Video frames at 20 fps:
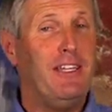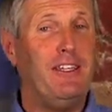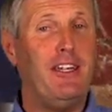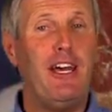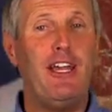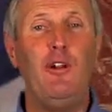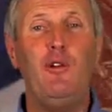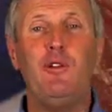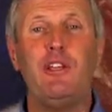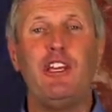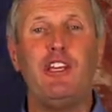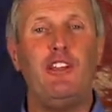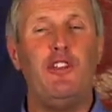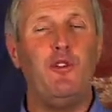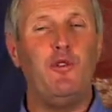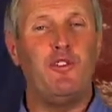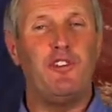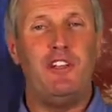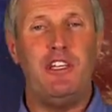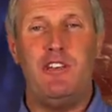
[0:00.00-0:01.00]
not only can
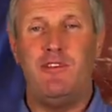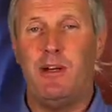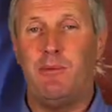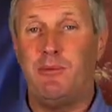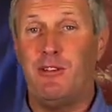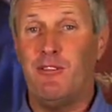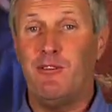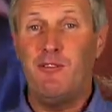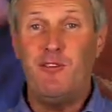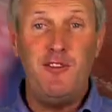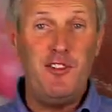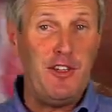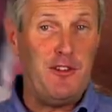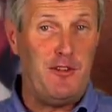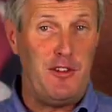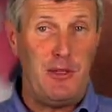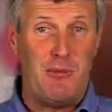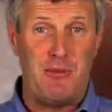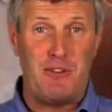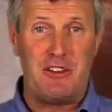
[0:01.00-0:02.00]
you achieve up to
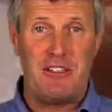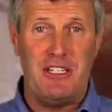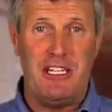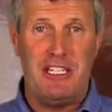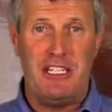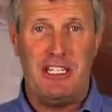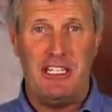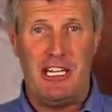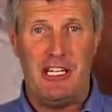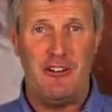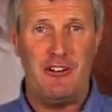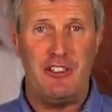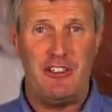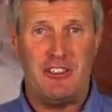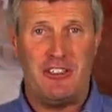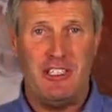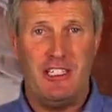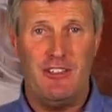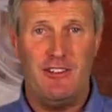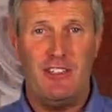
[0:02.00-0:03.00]
50% in energy
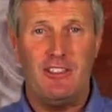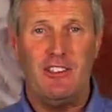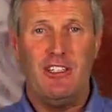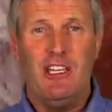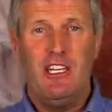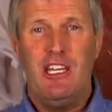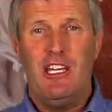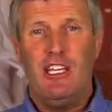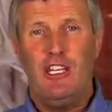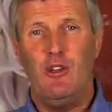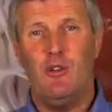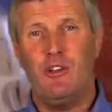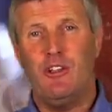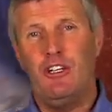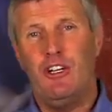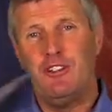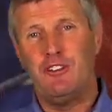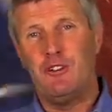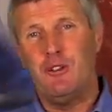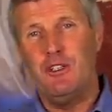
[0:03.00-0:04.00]
savings, you
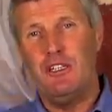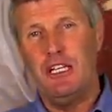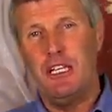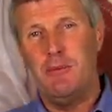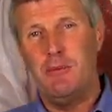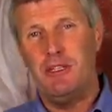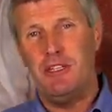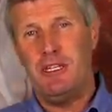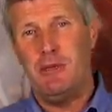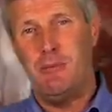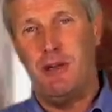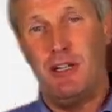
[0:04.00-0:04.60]
can also limit the